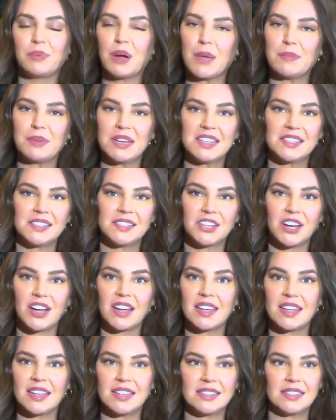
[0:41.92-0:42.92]
Prime Minister
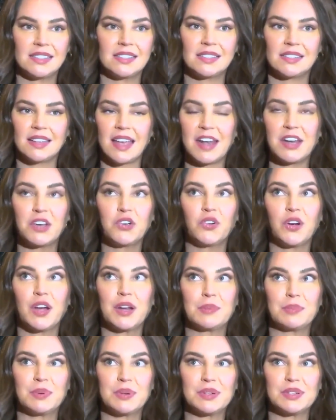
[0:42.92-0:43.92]
is an
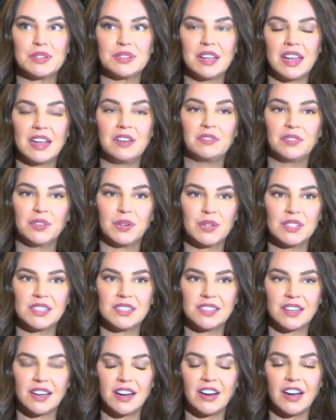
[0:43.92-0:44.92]
incredible
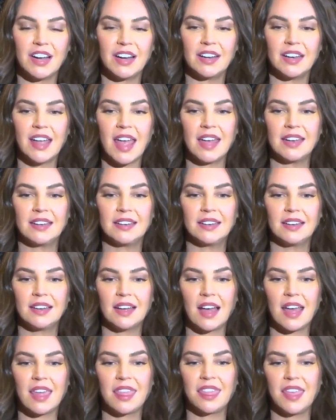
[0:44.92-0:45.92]
influencer, and
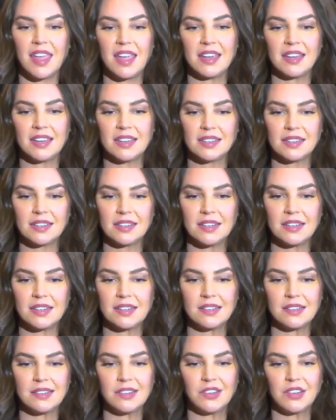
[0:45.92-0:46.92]
I think
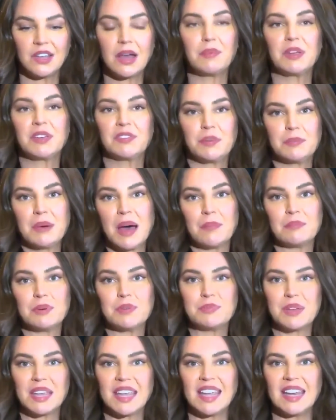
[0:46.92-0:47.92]
coming from
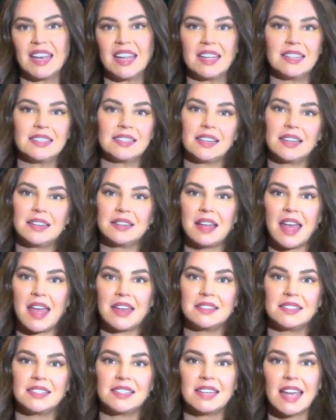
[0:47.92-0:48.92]
humble beginnings
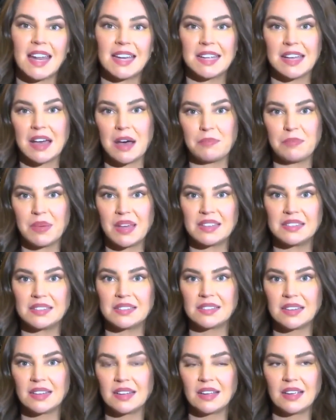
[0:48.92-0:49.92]
and standing up
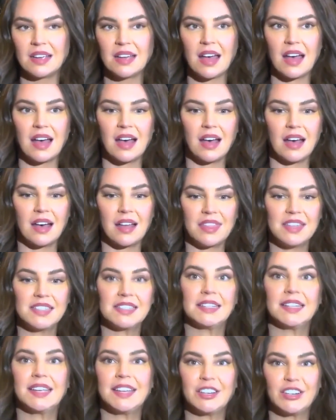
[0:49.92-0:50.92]
as
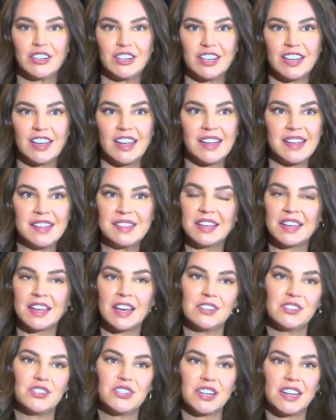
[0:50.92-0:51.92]
this leader in the
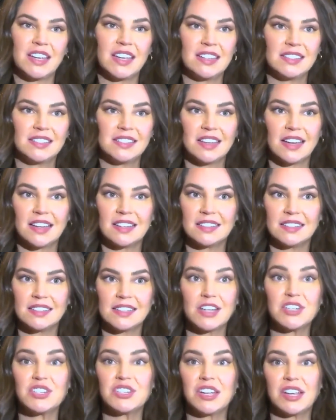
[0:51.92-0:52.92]
country, he's done
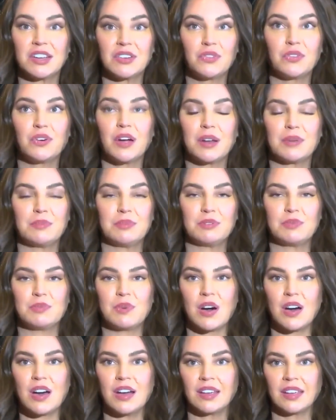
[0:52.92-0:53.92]
such incredible
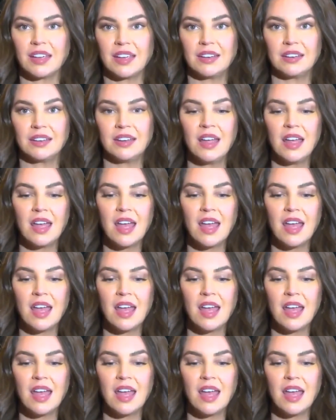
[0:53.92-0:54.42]
work and